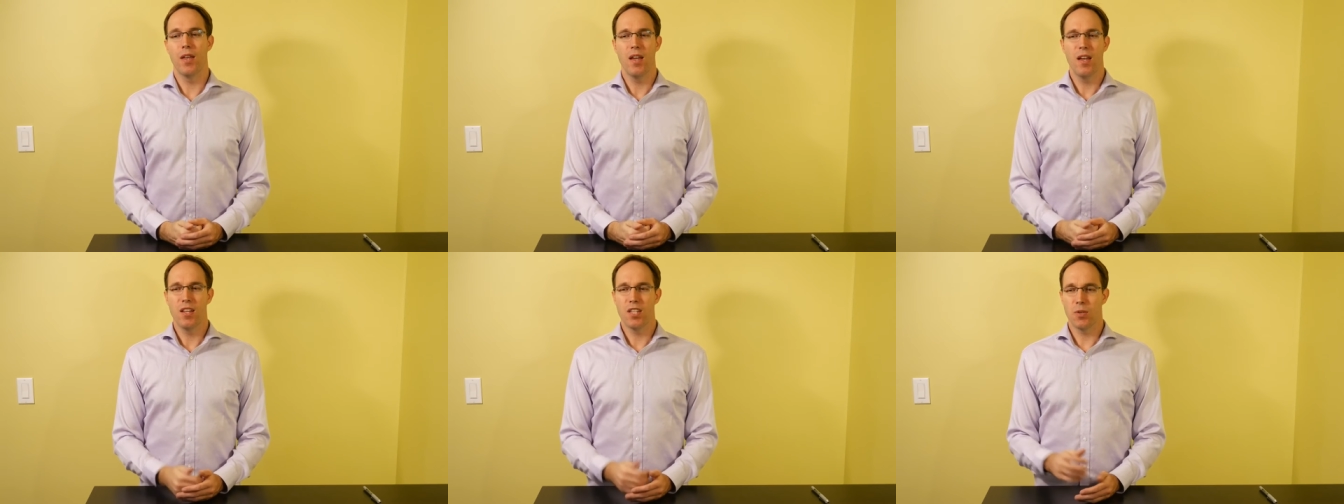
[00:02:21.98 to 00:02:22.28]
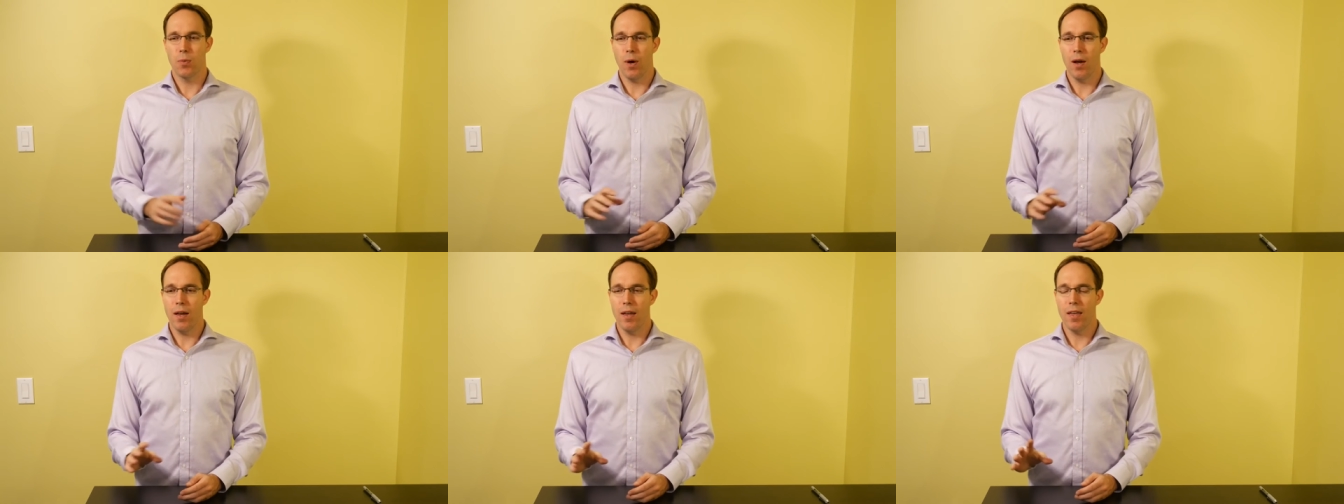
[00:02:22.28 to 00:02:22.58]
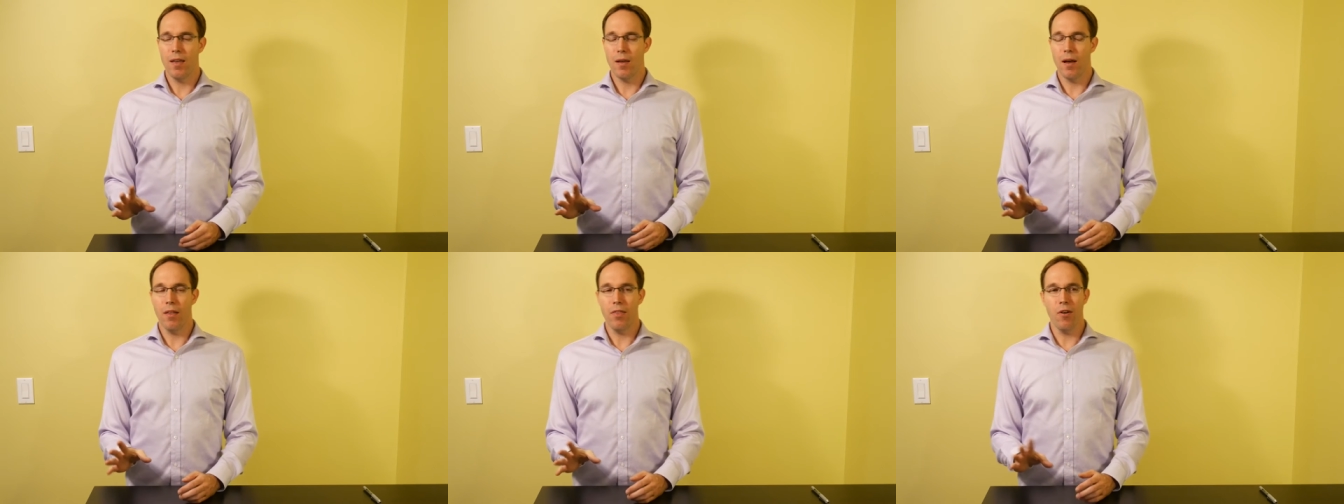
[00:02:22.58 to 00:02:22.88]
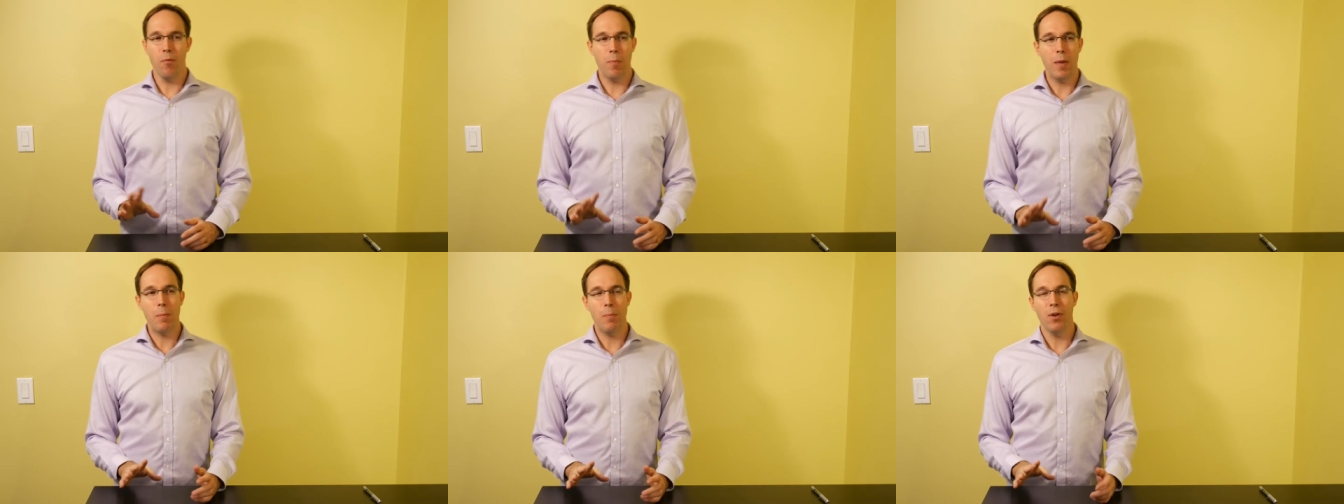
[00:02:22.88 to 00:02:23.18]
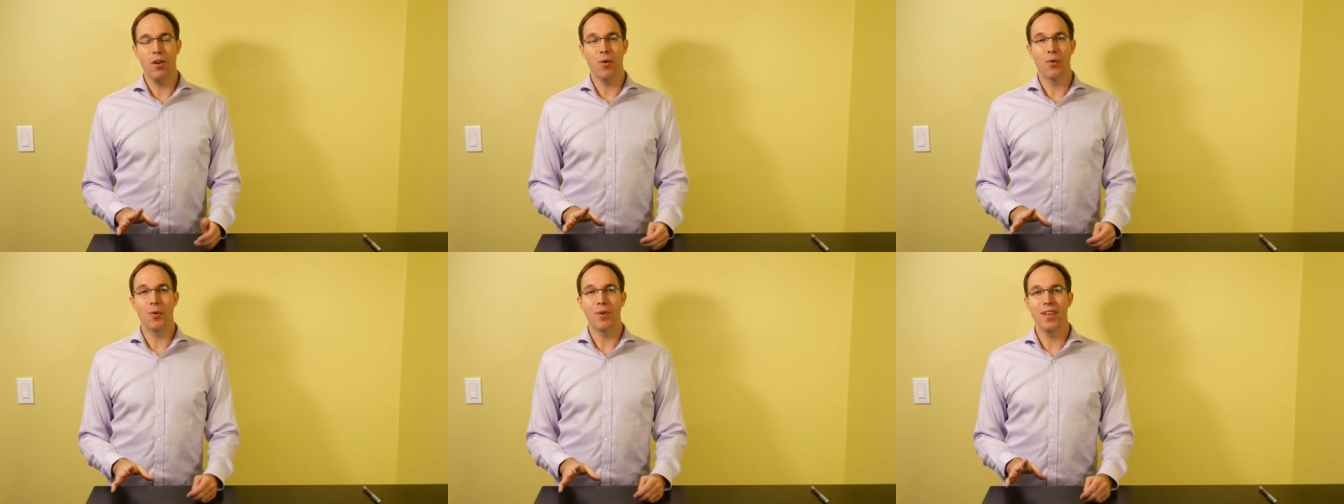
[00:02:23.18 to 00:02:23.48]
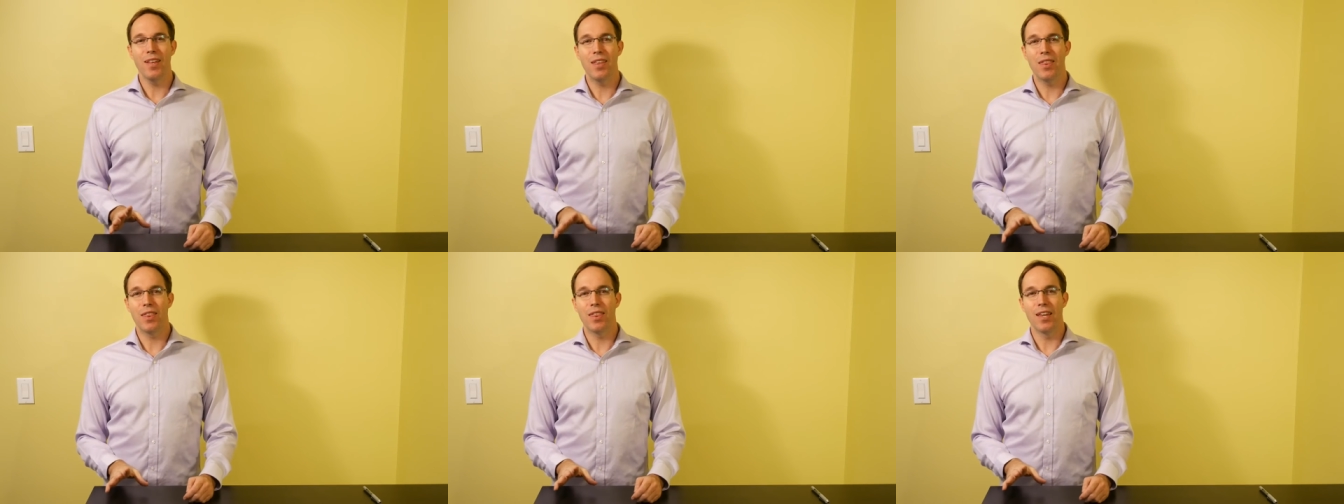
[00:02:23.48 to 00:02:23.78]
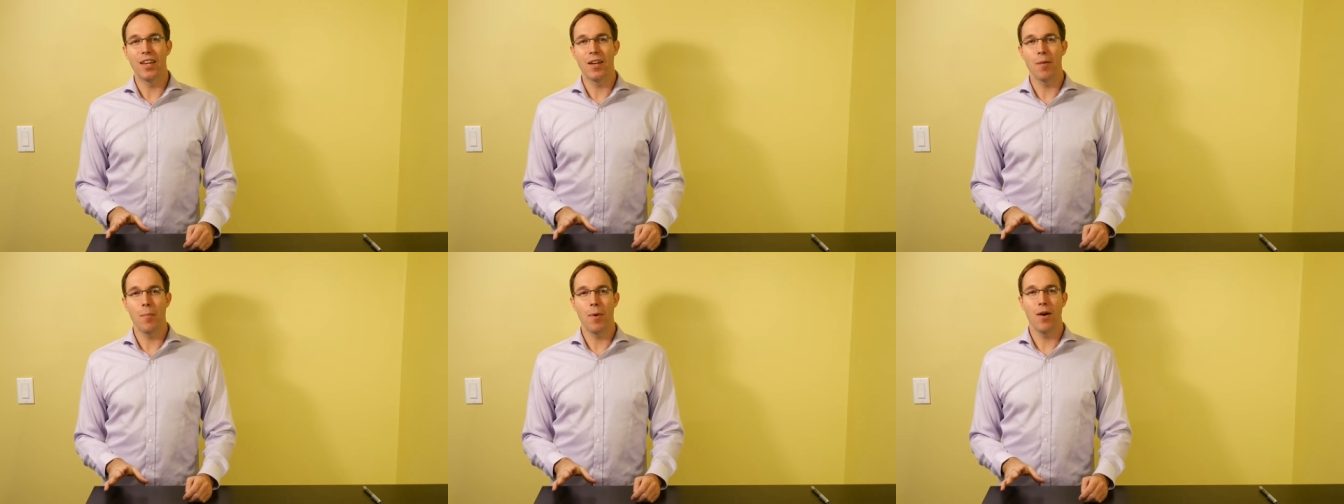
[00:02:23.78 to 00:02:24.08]
So while, although people don't really
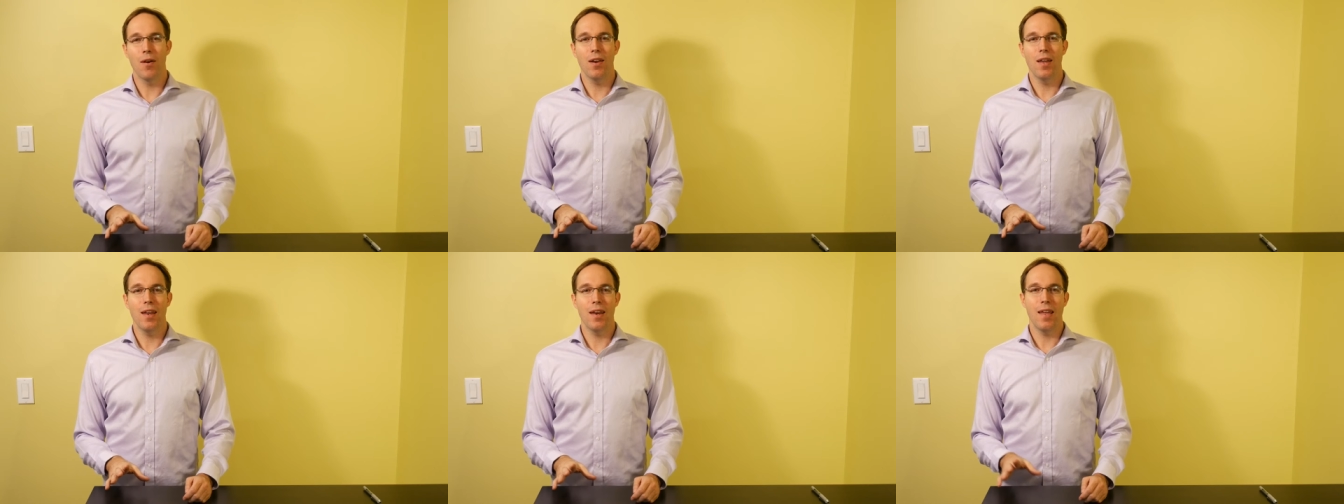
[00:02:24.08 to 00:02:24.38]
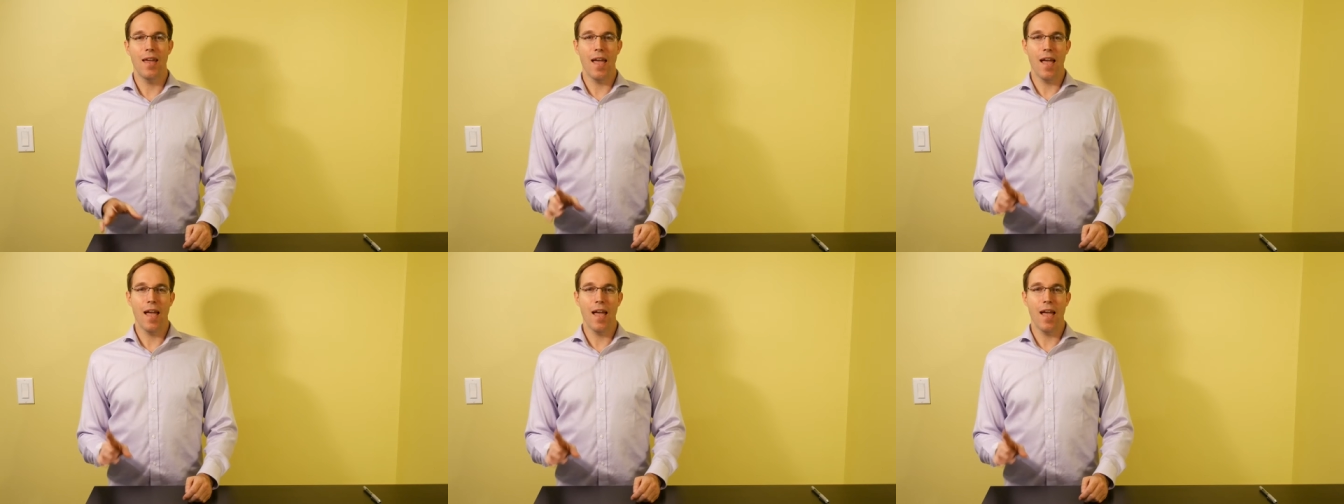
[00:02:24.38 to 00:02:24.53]
think about it,